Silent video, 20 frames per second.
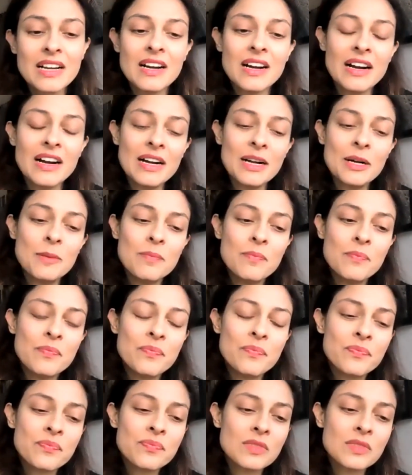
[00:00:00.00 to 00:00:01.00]

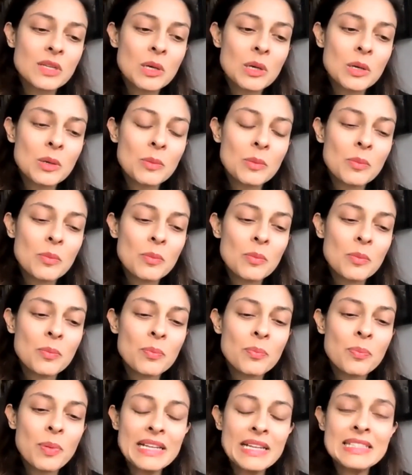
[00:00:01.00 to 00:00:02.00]

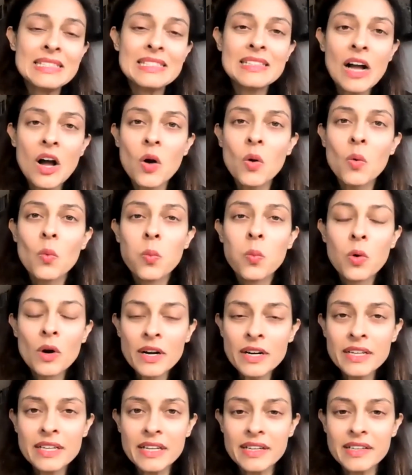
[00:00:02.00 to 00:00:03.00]
But it's not
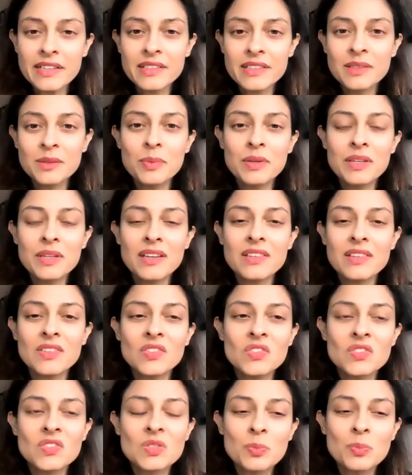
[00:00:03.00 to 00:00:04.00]
working
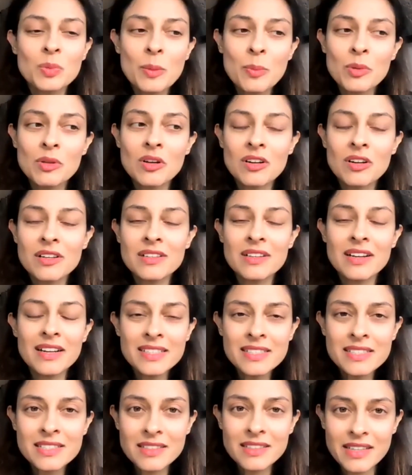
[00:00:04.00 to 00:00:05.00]
because people aren't
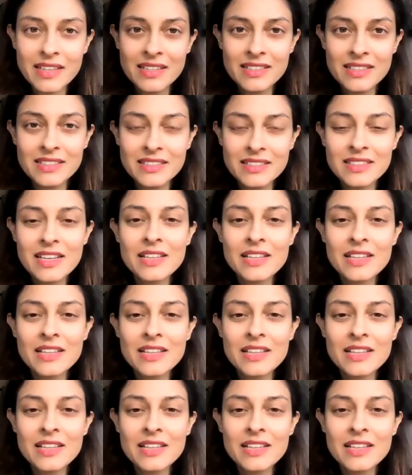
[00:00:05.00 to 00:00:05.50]
isolating.